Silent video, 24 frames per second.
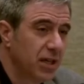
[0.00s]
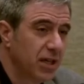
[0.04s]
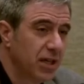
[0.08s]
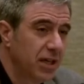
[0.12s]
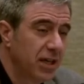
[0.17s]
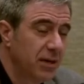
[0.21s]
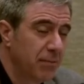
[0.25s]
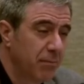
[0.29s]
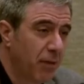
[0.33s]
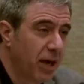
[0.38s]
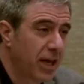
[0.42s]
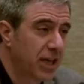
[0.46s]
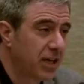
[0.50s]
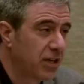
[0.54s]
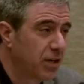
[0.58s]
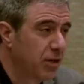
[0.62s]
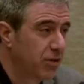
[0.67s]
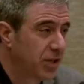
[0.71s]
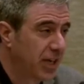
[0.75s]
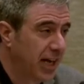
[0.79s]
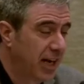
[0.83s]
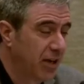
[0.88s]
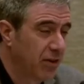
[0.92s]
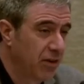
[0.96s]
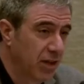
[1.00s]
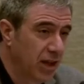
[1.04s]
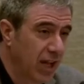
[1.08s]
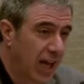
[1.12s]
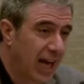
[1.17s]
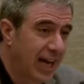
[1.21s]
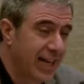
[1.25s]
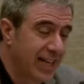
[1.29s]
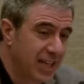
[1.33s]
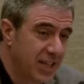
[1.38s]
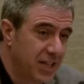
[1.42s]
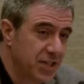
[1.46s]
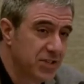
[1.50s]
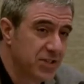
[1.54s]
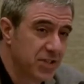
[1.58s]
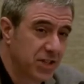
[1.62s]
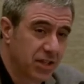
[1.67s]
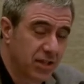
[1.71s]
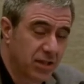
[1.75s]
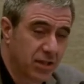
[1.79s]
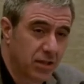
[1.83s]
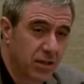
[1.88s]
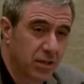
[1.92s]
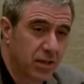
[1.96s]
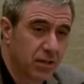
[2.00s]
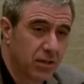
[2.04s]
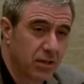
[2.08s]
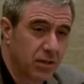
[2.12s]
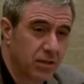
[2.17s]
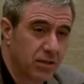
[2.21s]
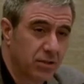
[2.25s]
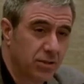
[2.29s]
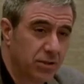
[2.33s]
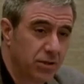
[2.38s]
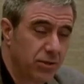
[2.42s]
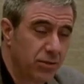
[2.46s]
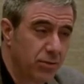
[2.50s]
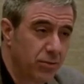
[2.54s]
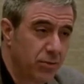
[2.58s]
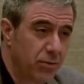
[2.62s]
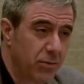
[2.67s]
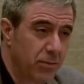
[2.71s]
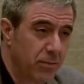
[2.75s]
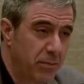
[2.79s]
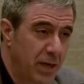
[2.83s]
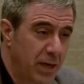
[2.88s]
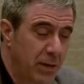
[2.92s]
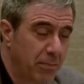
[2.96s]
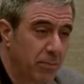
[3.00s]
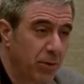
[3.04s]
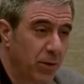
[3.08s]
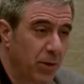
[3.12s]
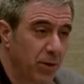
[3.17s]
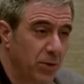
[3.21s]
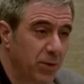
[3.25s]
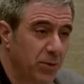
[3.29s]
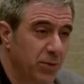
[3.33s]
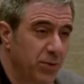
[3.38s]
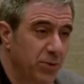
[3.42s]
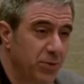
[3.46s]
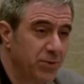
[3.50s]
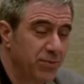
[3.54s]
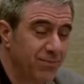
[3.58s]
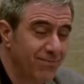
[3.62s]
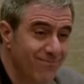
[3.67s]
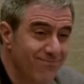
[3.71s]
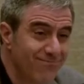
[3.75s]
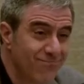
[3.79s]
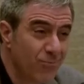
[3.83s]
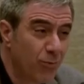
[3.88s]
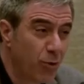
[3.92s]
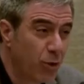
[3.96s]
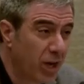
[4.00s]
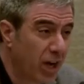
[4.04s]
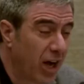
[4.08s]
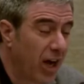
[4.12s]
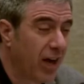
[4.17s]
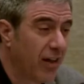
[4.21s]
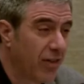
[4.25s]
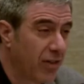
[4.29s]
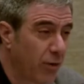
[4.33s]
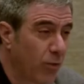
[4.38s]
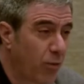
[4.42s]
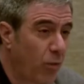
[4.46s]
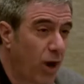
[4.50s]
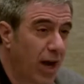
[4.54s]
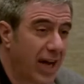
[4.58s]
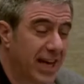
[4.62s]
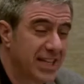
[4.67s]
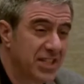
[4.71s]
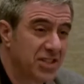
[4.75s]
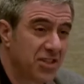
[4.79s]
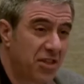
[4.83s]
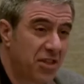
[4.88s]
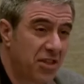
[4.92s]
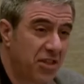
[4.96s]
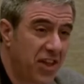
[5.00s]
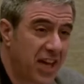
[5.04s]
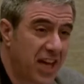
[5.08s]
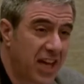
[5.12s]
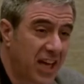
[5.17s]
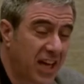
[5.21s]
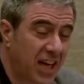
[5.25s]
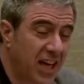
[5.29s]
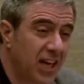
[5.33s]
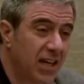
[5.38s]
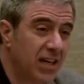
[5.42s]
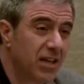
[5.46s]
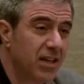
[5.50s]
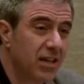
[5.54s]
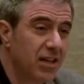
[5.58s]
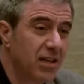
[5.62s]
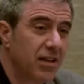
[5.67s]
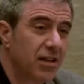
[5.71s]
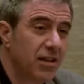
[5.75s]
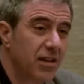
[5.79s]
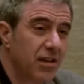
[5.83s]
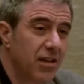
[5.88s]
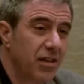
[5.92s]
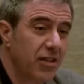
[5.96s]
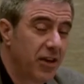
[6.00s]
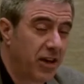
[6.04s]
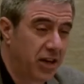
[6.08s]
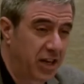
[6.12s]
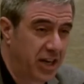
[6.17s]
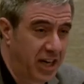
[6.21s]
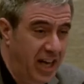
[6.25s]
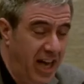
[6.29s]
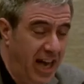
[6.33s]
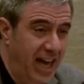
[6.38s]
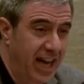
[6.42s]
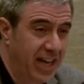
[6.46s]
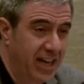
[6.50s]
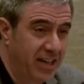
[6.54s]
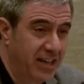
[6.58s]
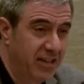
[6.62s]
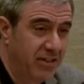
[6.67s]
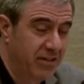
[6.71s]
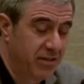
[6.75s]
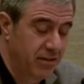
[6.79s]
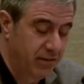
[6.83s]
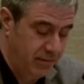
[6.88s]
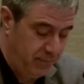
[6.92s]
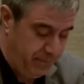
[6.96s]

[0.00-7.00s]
it might go down a lot easier to the people who would otherwise think they're going to hate it.